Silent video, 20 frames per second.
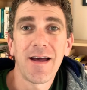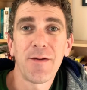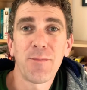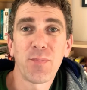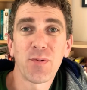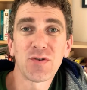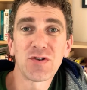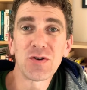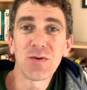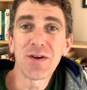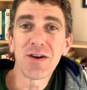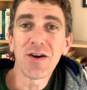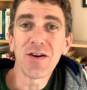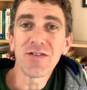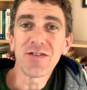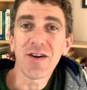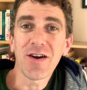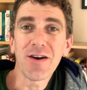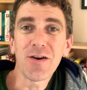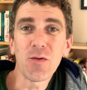pursuing
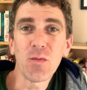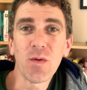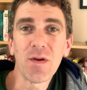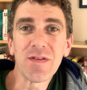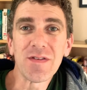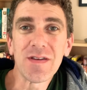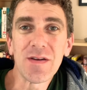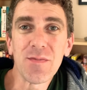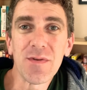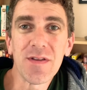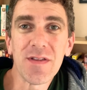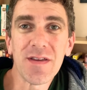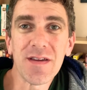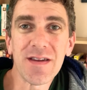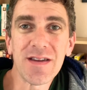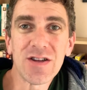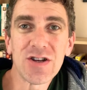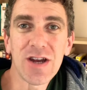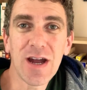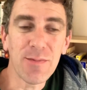God's heart, 1
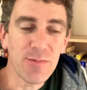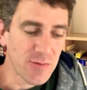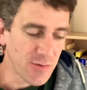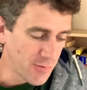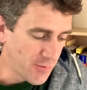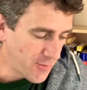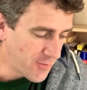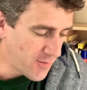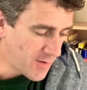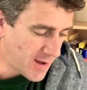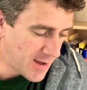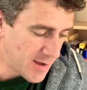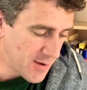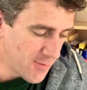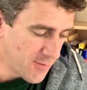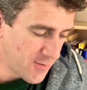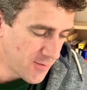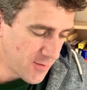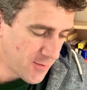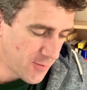Timothy chapter
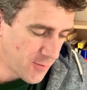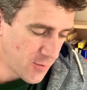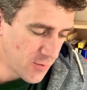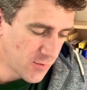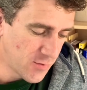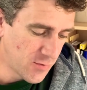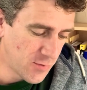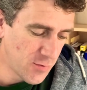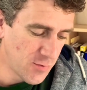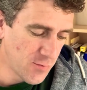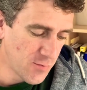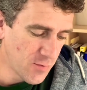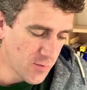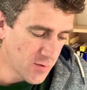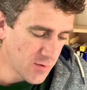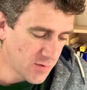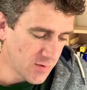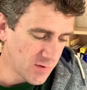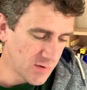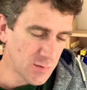5, the first two
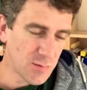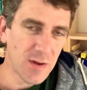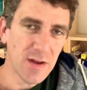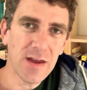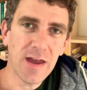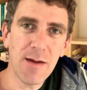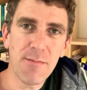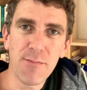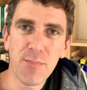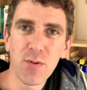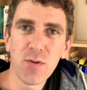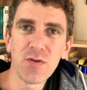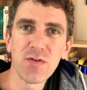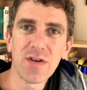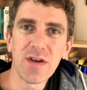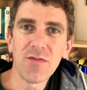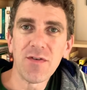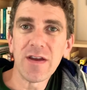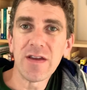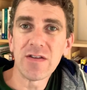verses. Again, Paul's
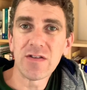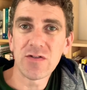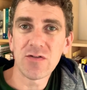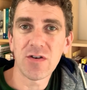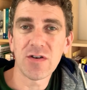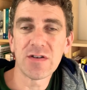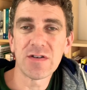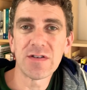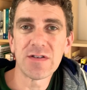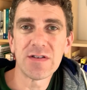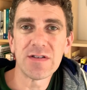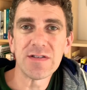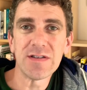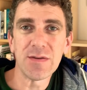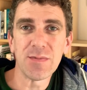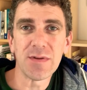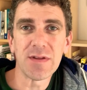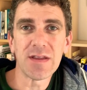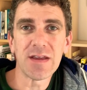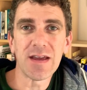giving instructions to
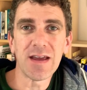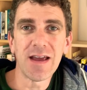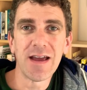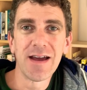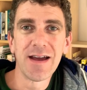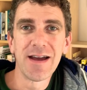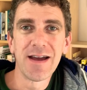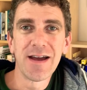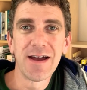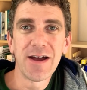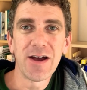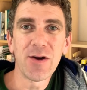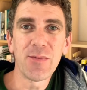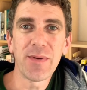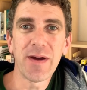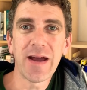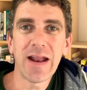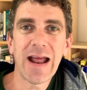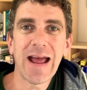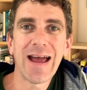Timothy
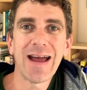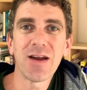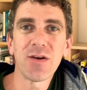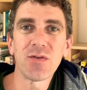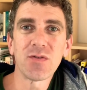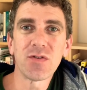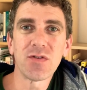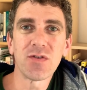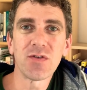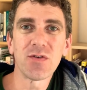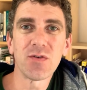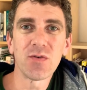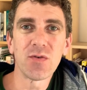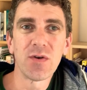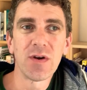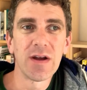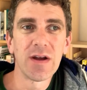about how to